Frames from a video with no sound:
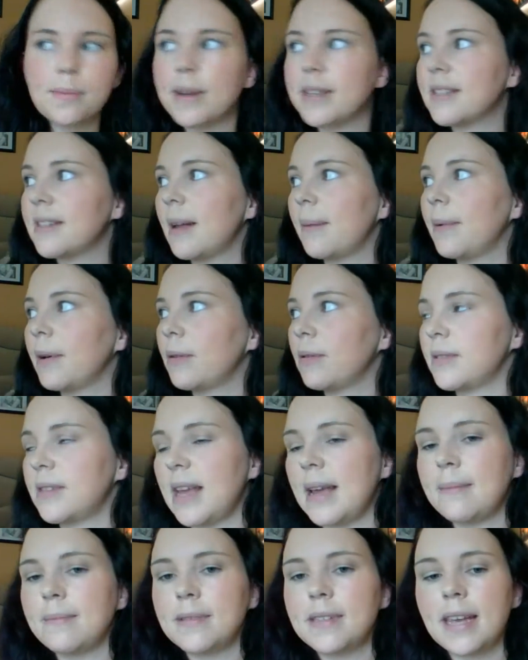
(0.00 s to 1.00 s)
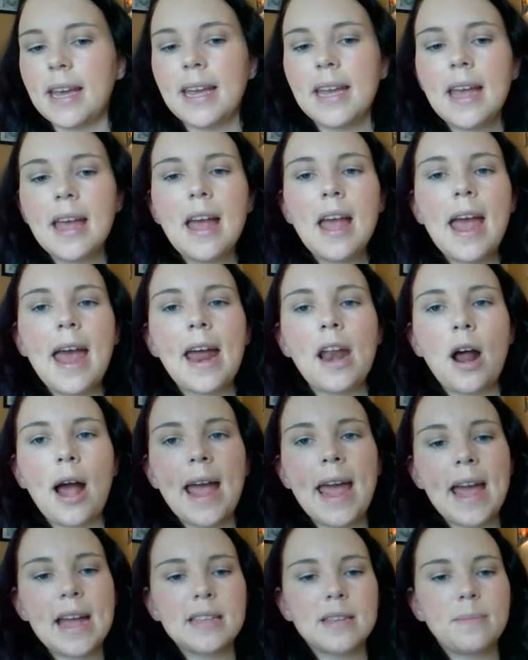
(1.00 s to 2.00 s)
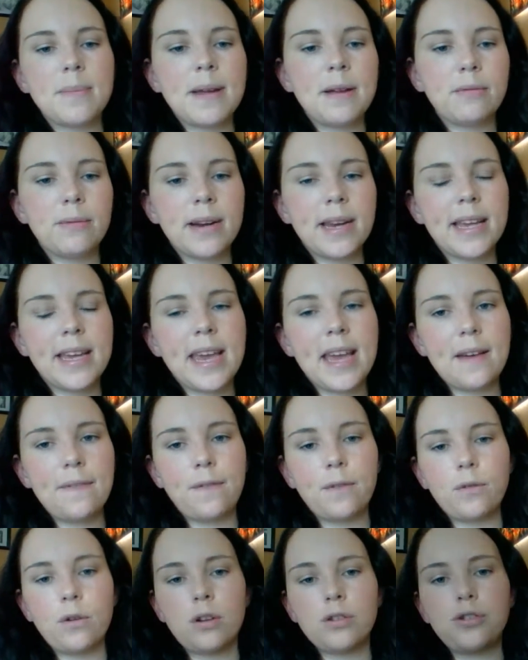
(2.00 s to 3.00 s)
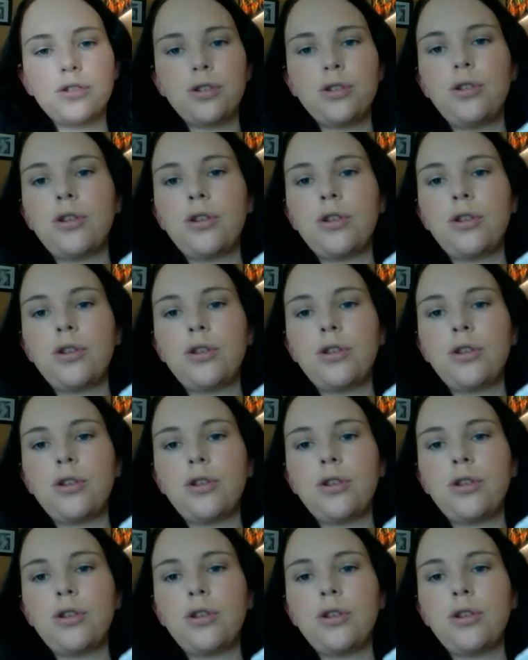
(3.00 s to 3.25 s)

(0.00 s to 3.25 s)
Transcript: My stomach was empty, and I had to be really careful not to